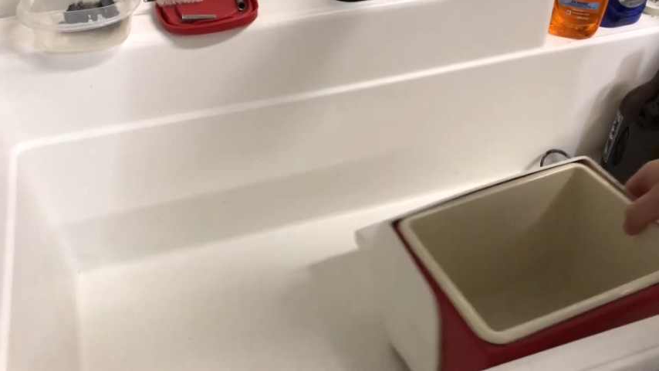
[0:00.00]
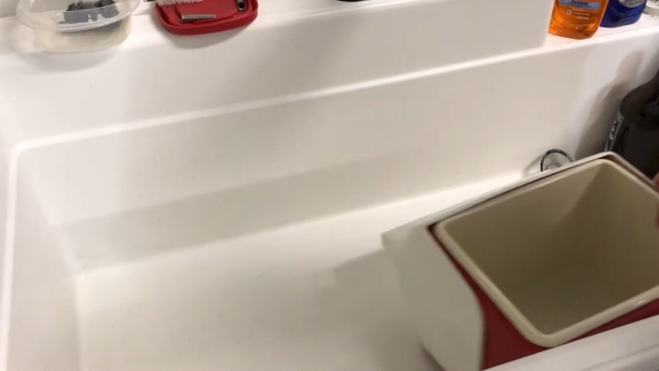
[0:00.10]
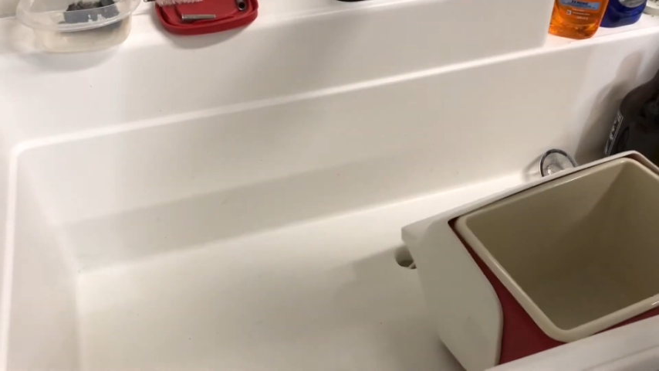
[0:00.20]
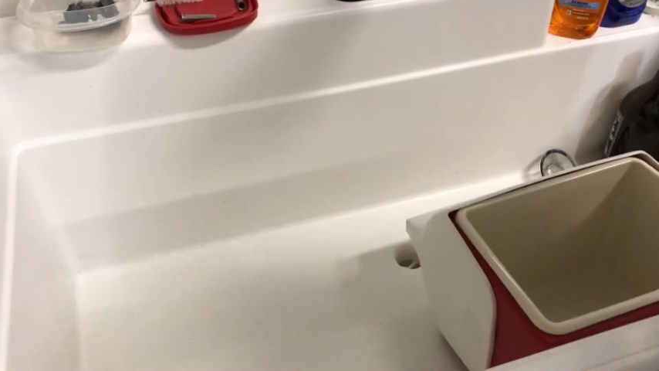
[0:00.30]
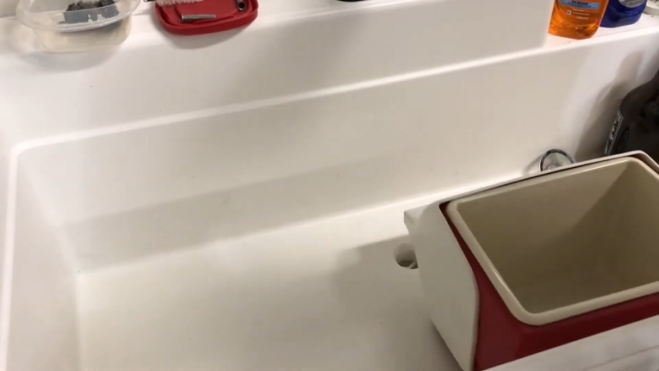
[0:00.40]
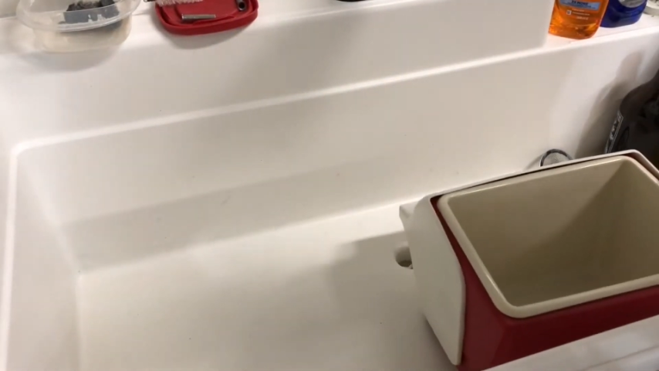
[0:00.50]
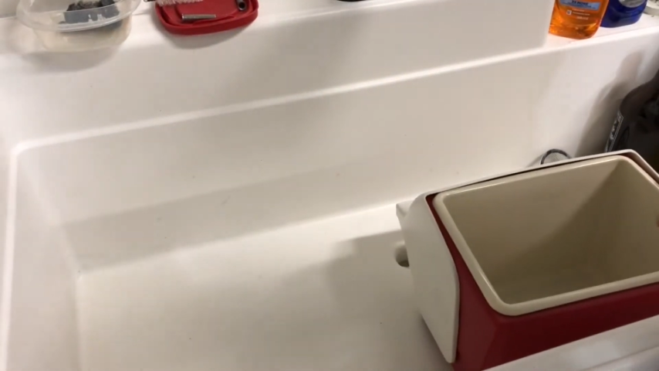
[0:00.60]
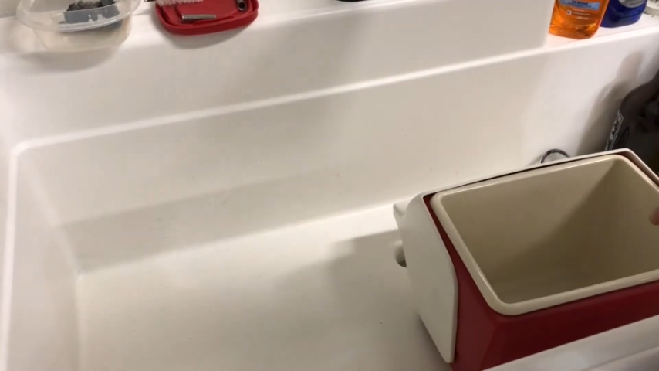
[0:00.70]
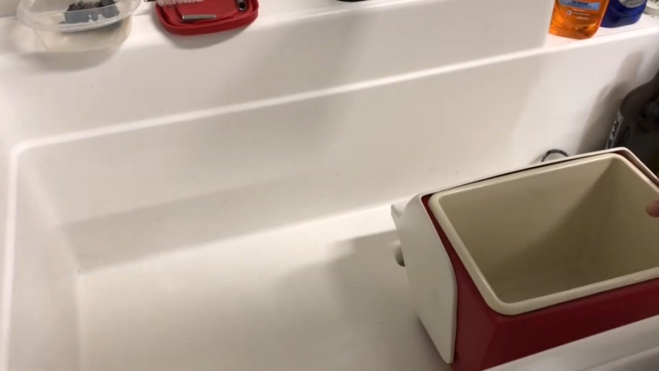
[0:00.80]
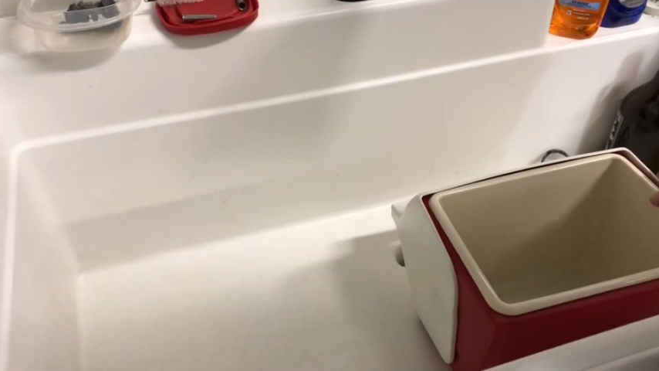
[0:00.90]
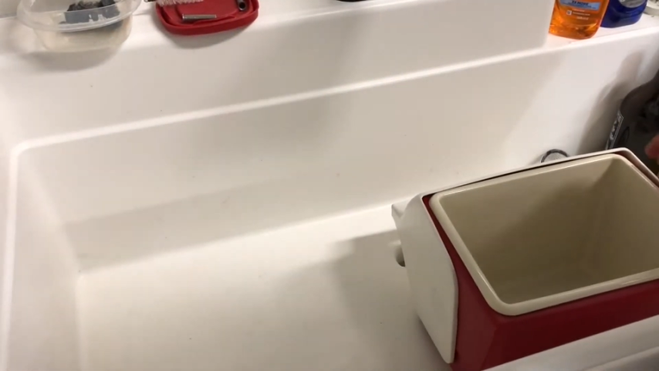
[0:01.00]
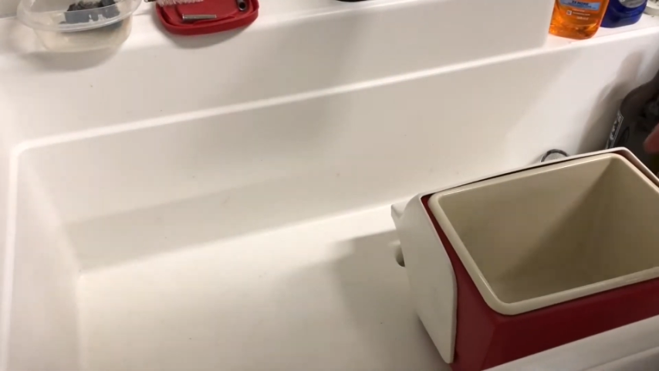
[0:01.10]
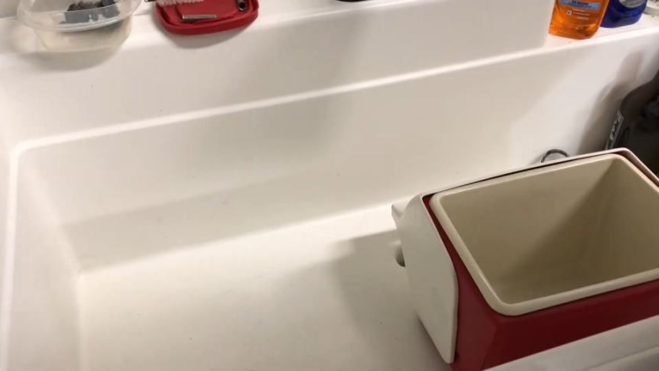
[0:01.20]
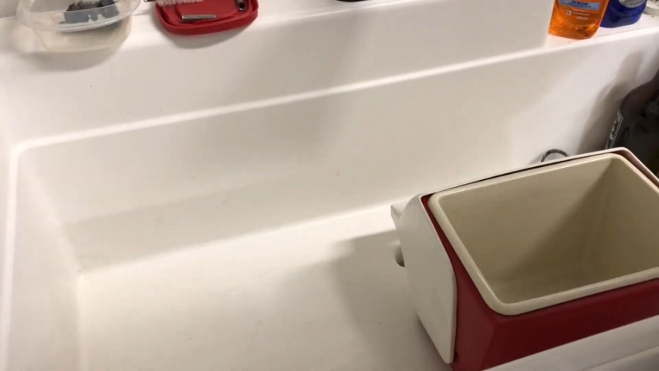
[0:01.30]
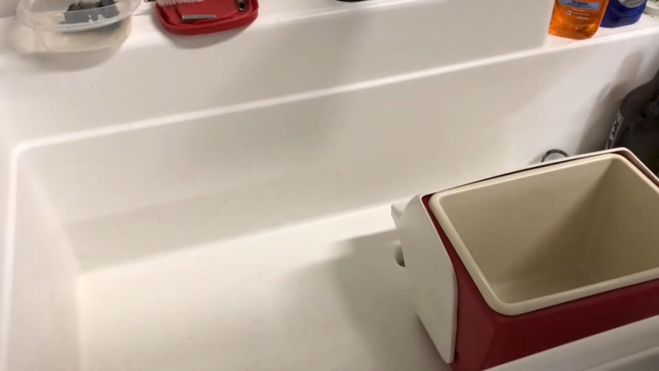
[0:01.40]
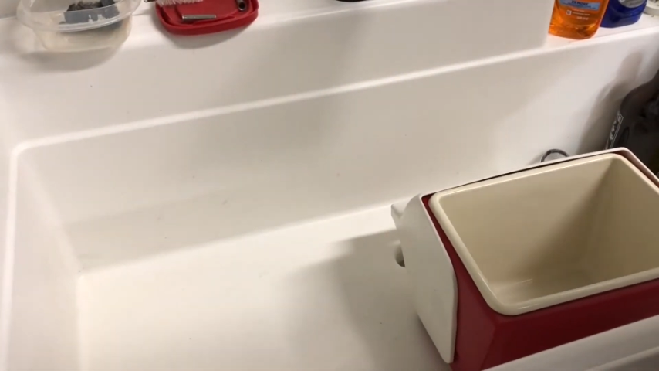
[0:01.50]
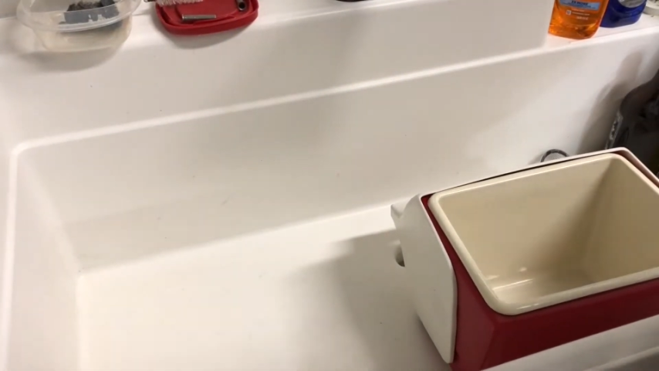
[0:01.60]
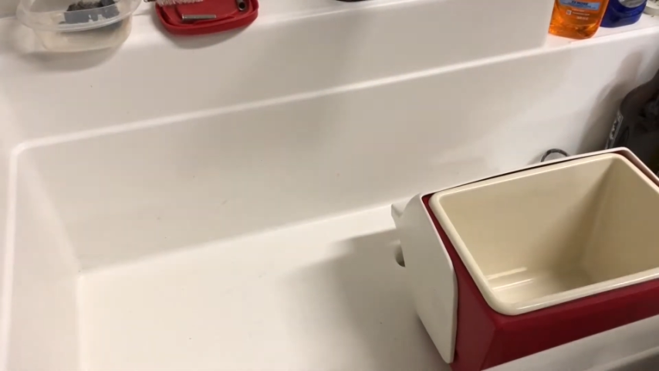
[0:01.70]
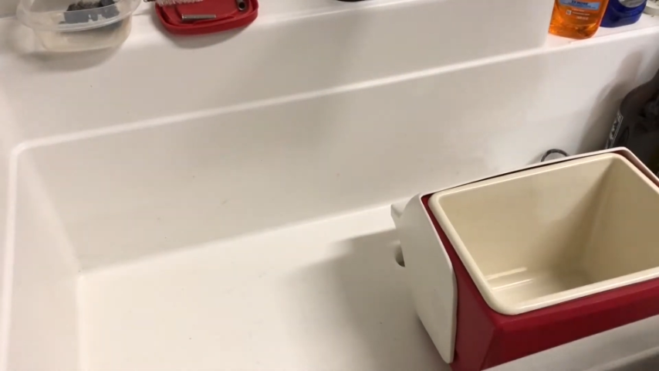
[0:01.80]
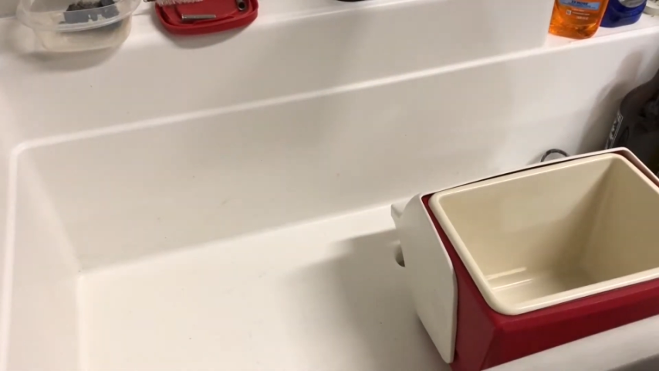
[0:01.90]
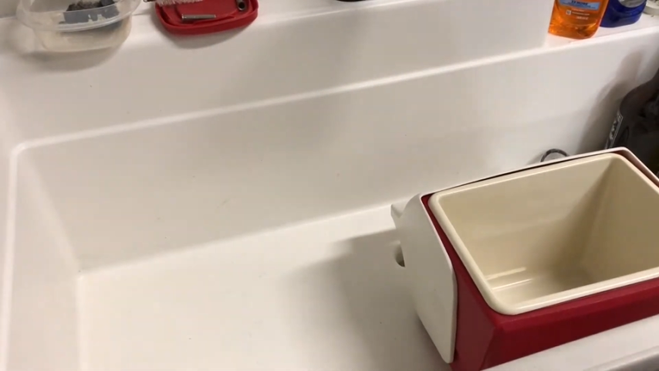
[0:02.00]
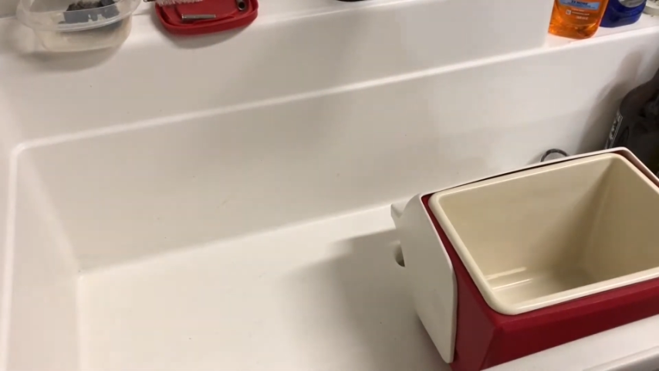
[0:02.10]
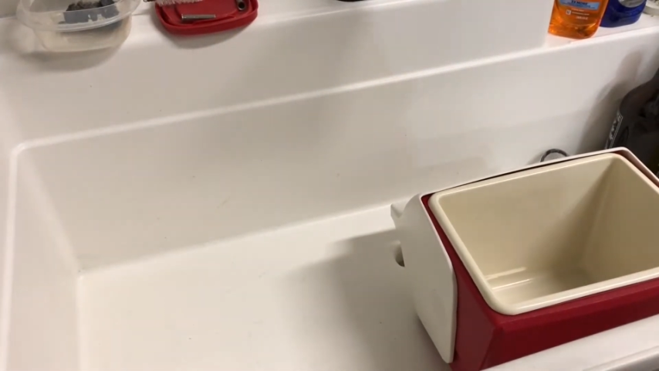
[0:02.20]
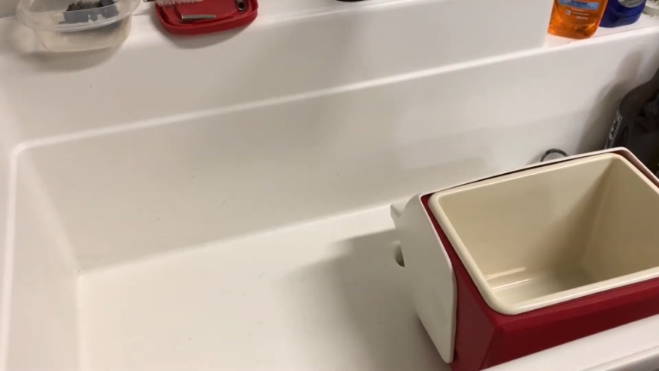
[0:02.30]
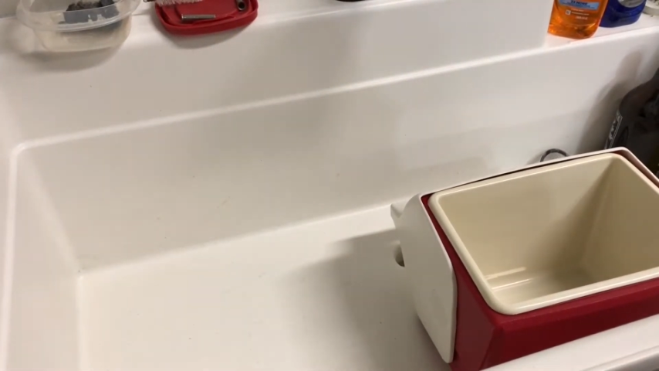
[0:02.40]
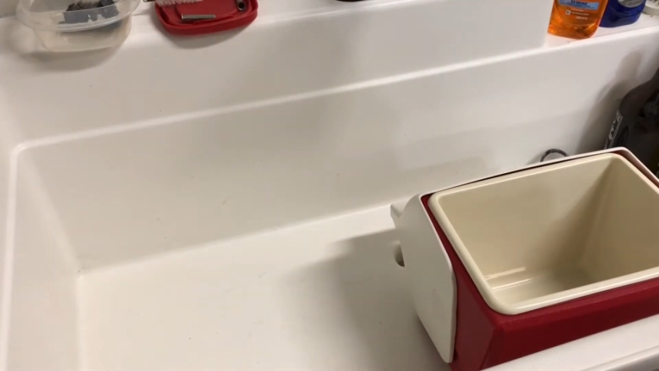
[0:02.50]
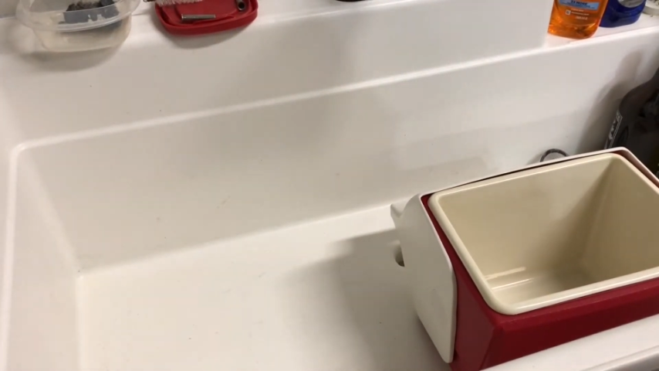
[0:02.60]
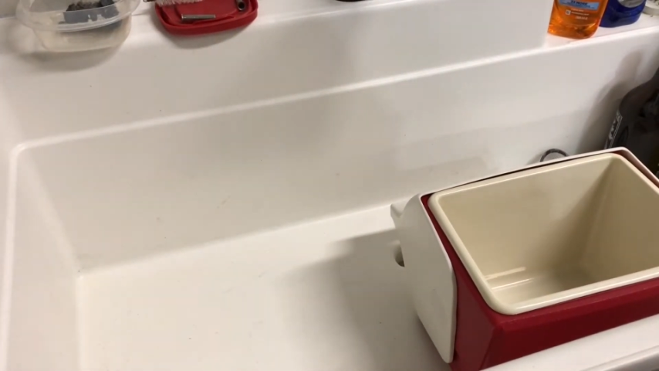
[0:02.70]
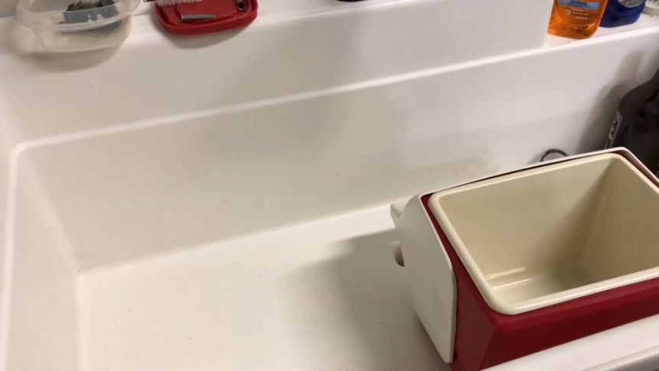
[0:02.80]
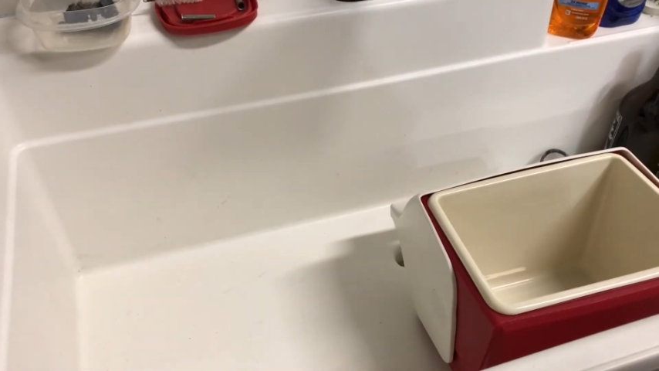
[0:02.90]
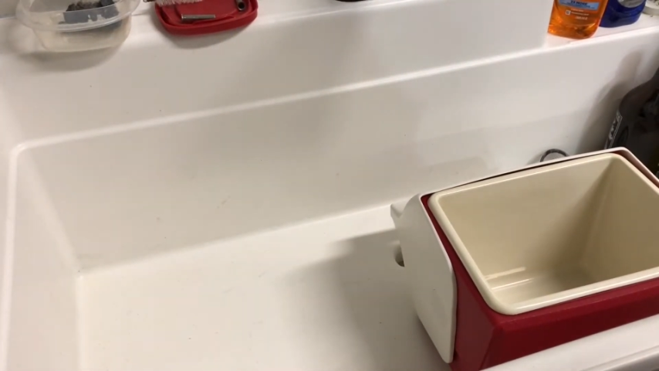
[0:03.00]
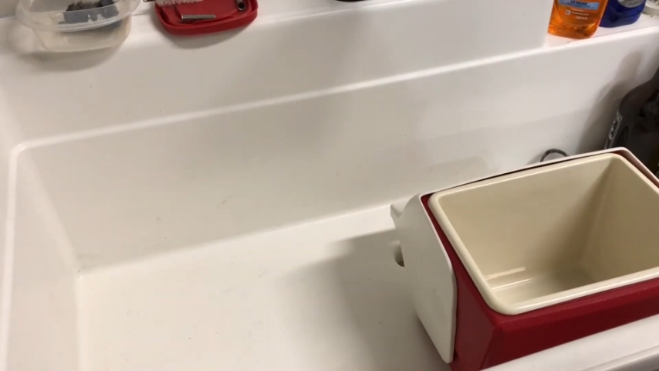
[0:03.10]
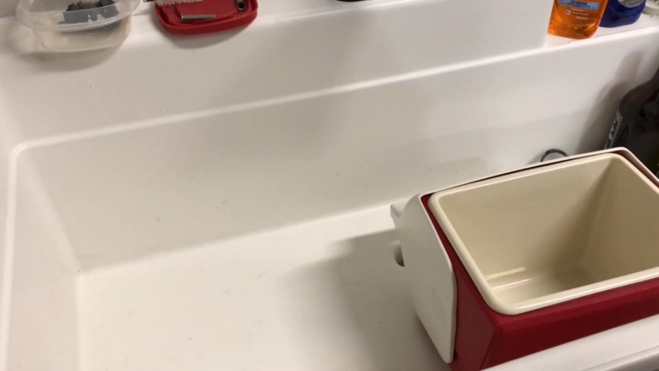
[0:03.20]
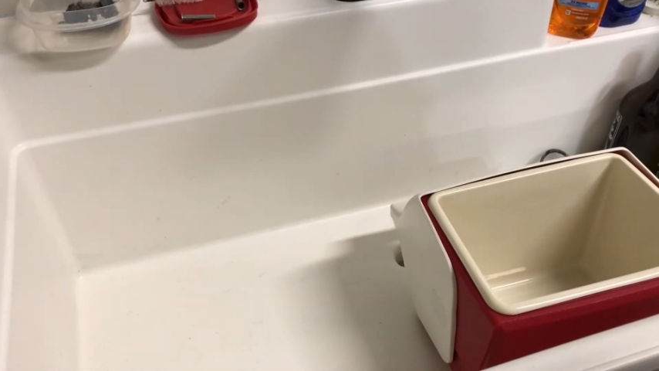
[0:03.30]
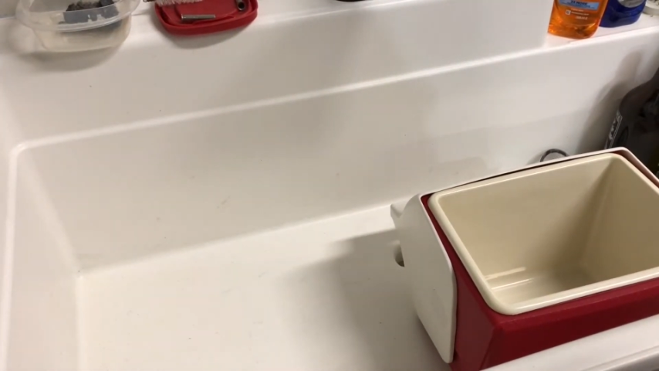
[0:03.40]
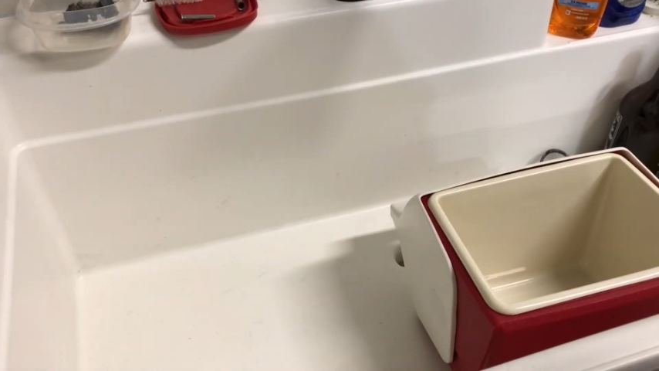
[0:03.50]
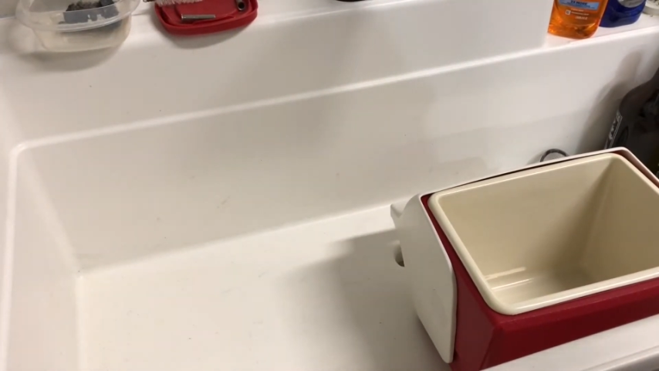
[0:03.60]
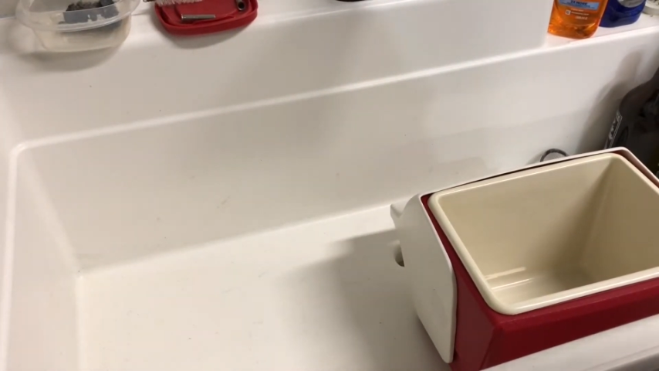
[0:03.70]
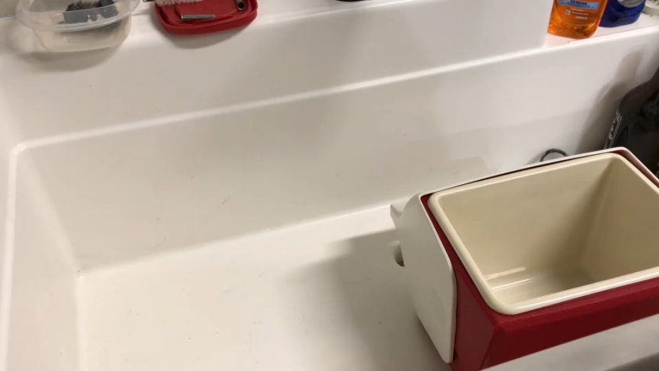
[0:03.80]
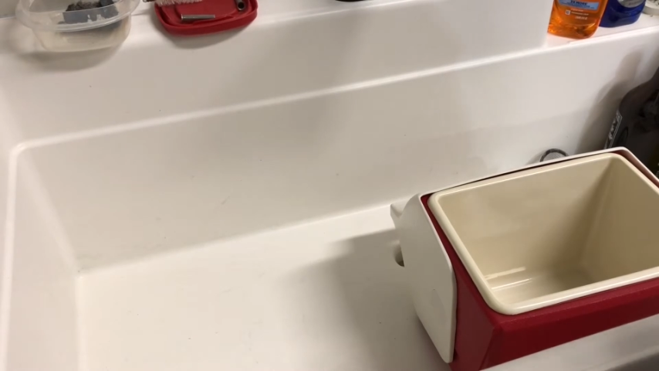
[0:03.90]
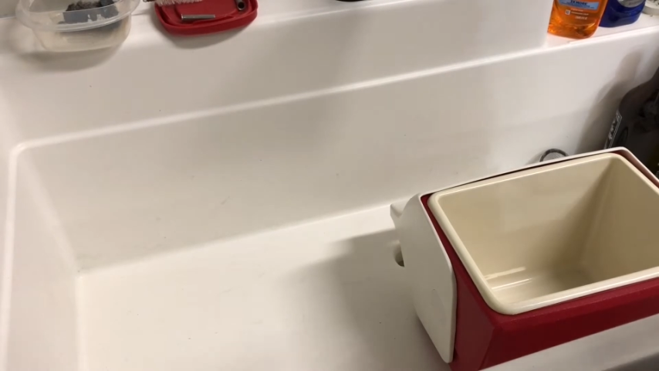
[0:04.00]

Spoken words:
Nobody's mouth can be seen.